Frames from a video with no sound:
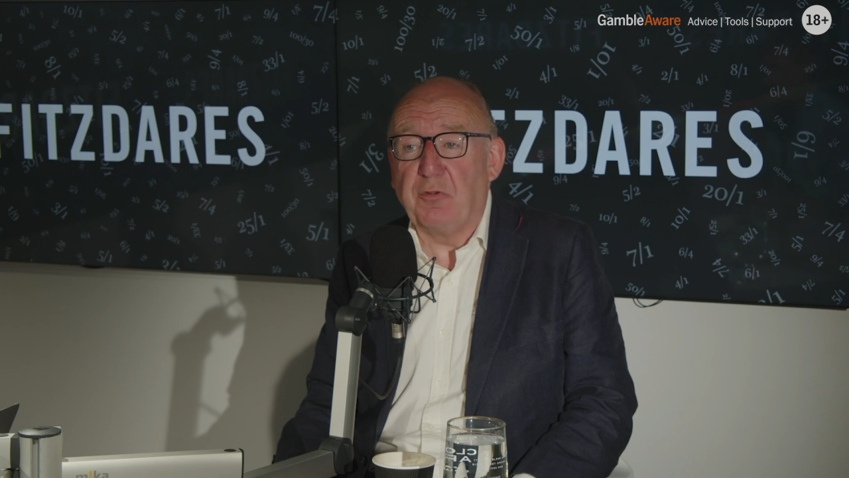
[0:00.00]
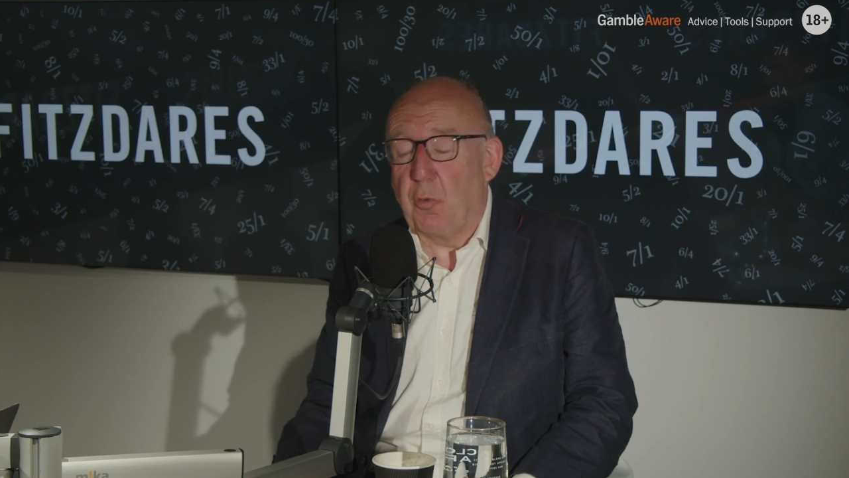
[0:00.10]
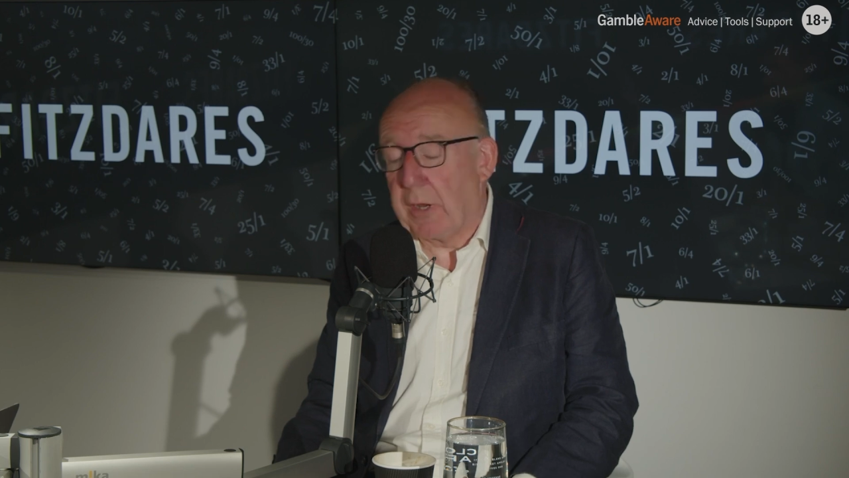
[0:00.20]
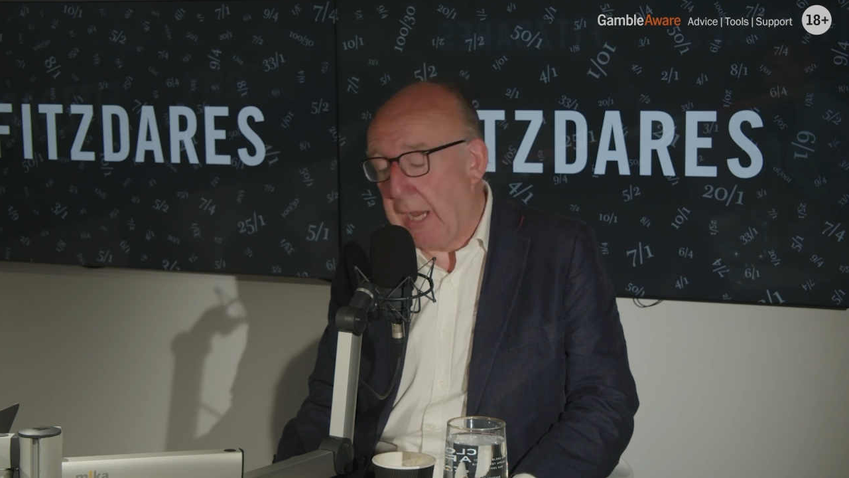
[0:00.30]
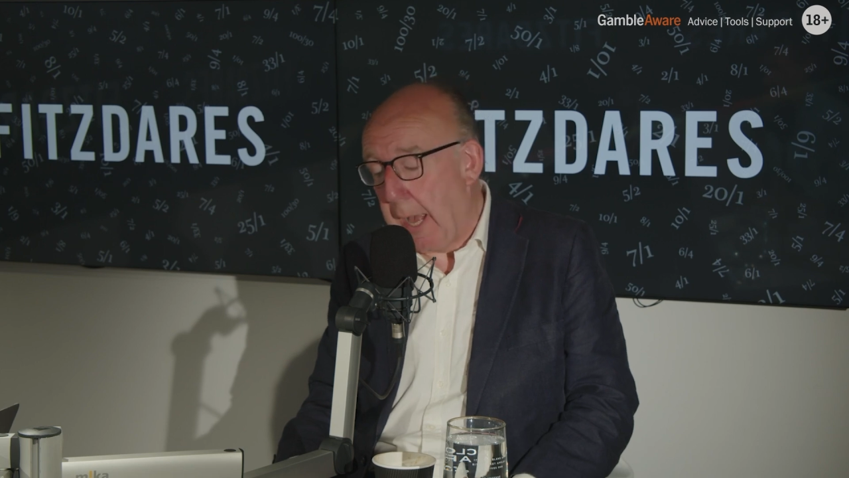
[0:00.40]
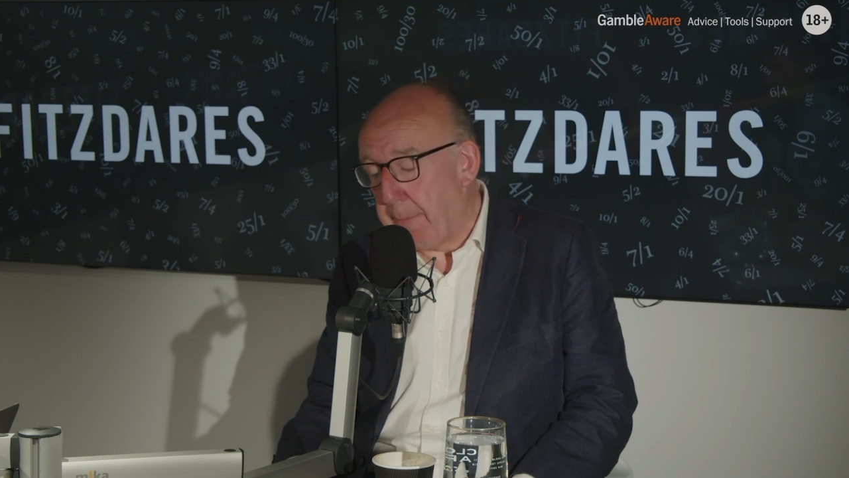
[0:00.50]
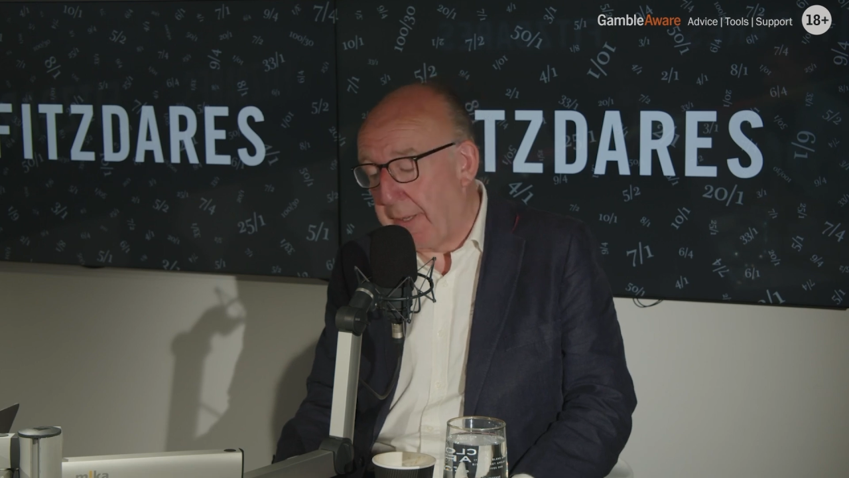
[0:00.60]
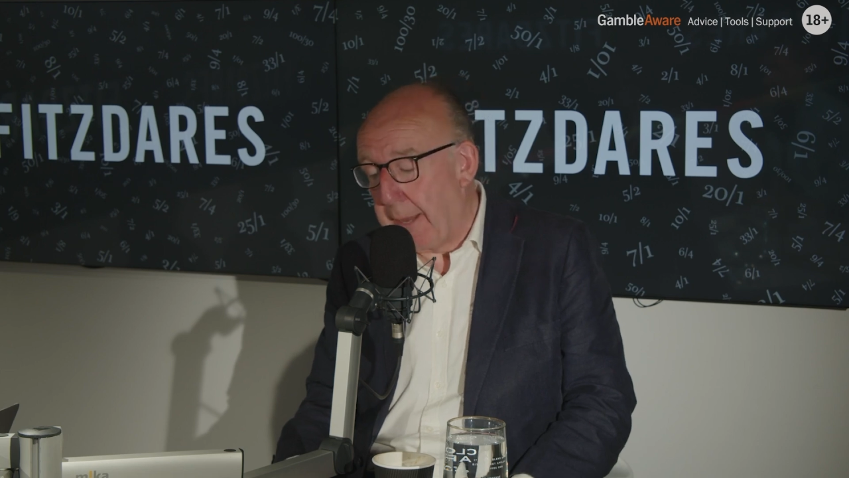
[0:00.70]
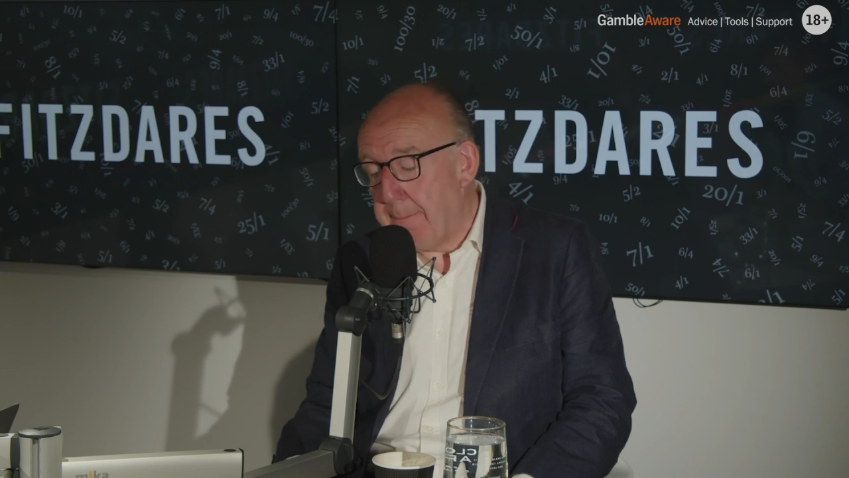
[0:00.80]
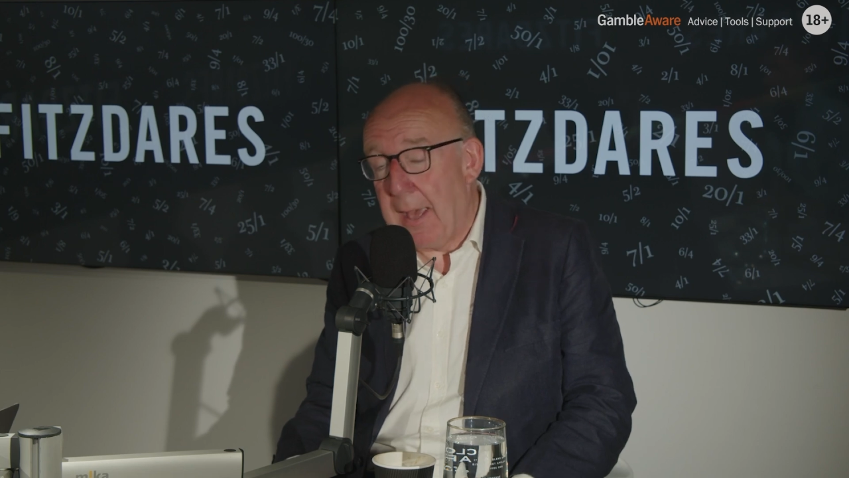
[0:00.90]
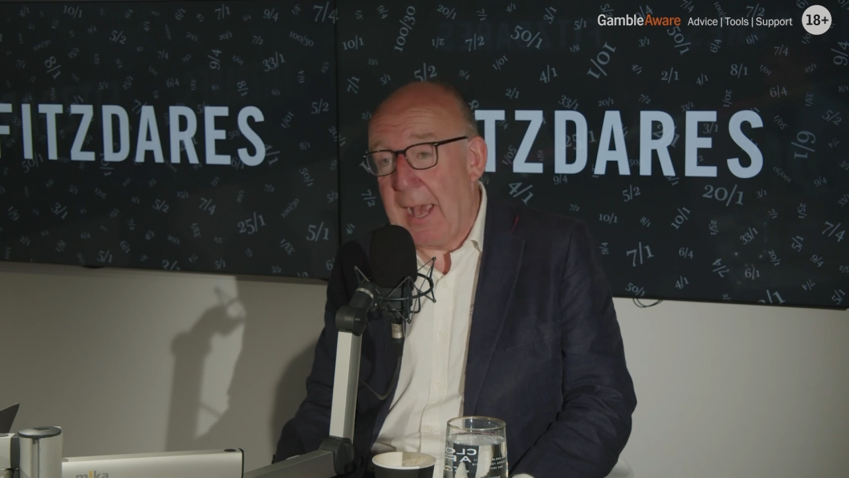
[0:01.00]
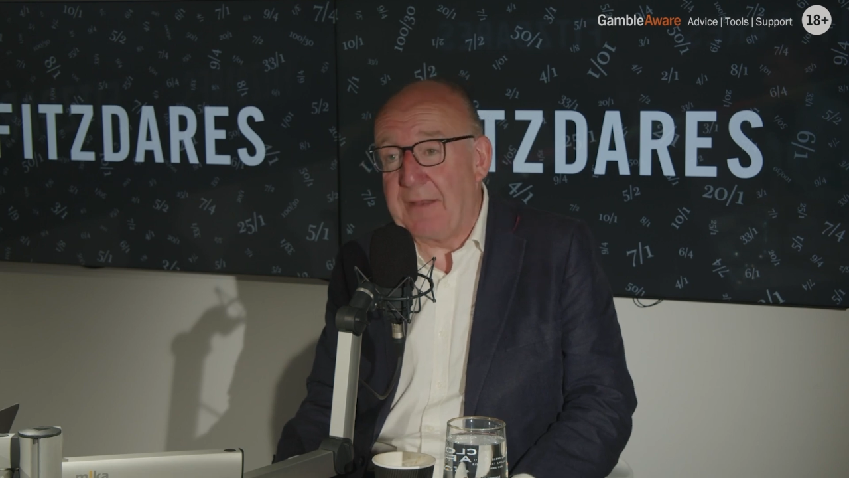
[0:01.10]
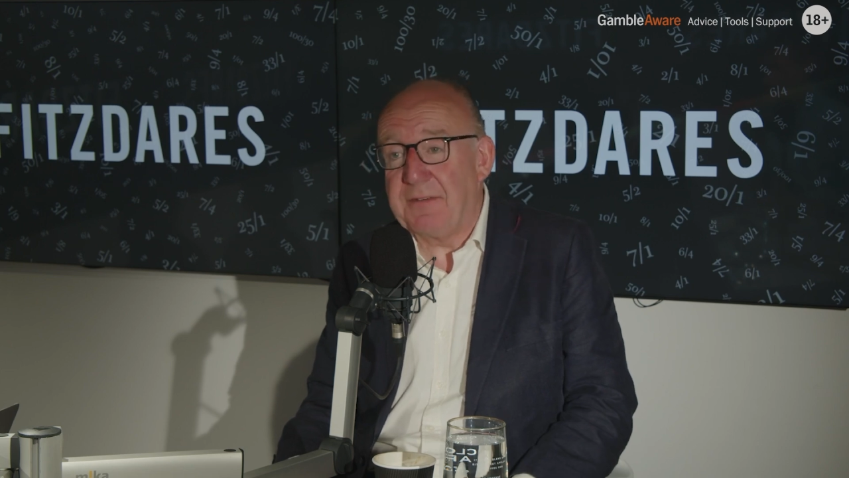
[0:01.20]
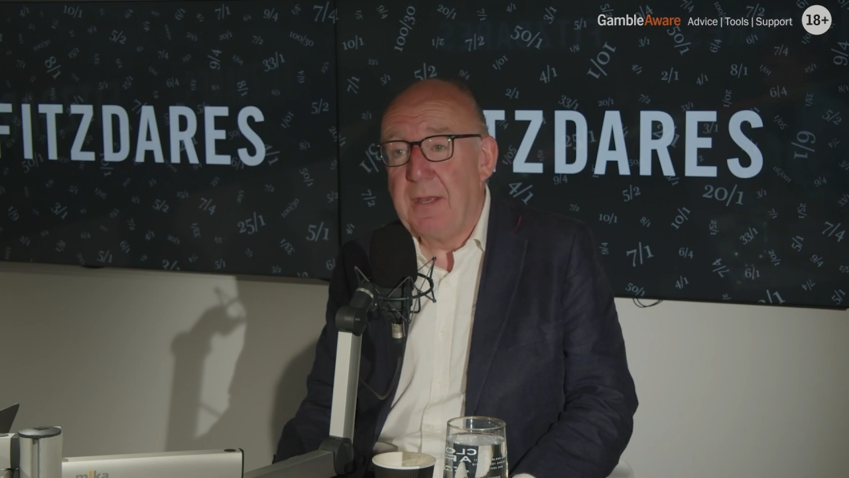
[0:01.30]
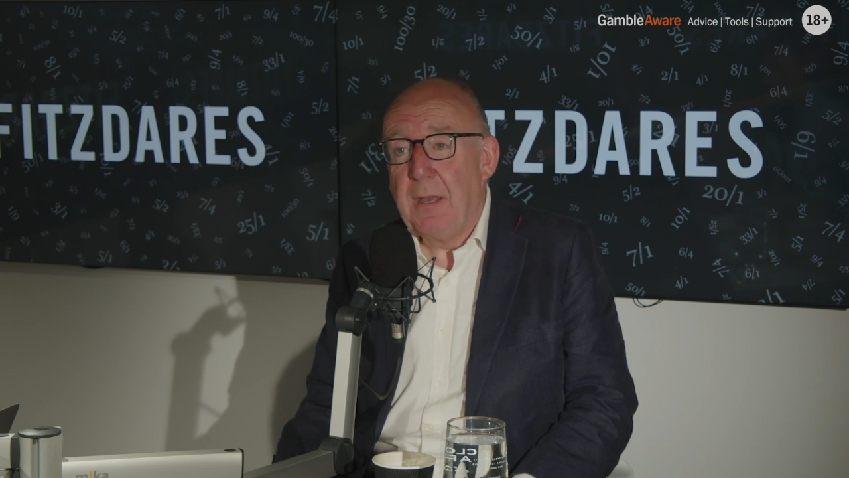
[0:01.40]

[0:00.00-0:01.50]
talking up like mad.